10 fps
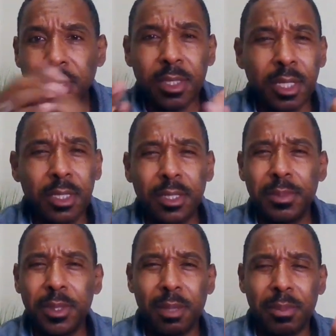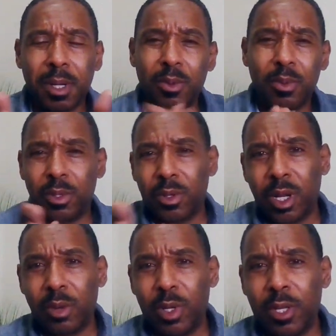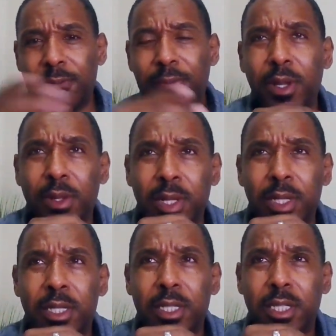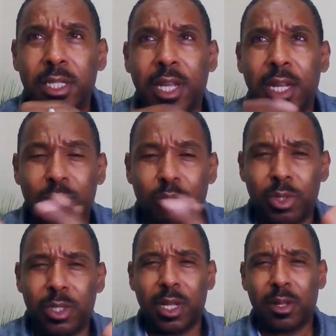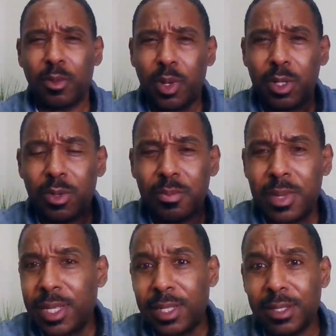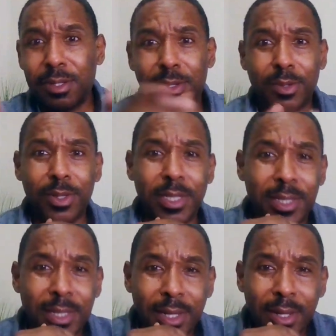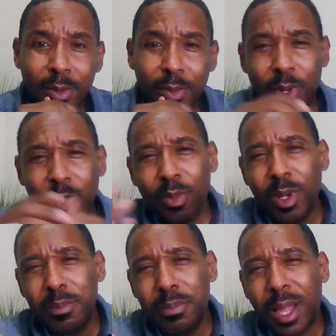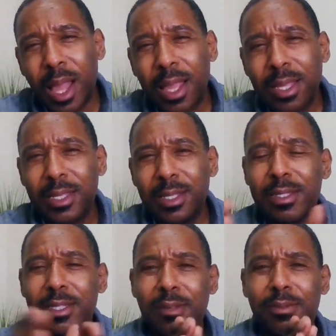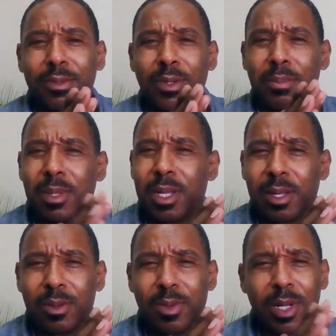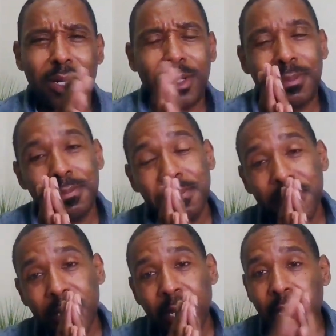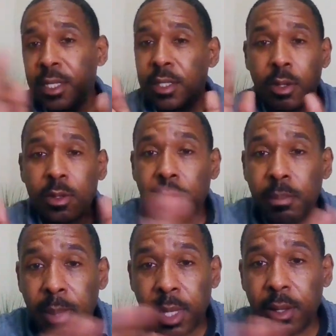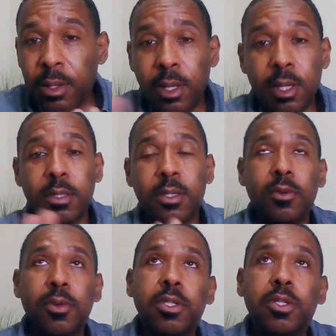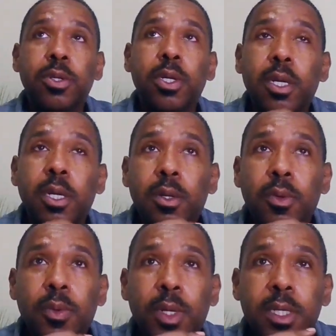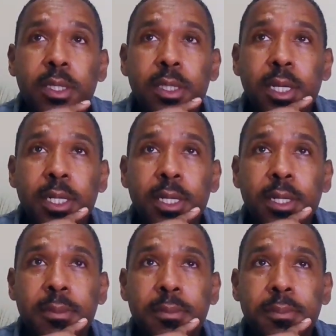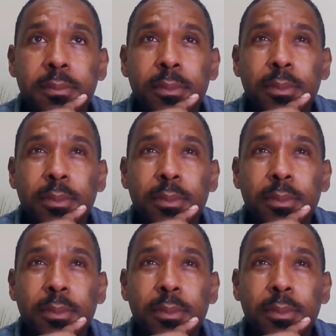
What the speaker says: said something about how would he feel, and then she kind of was like, "What do you mean? We're black and stuff." To him like, well, so to make a long story short, was that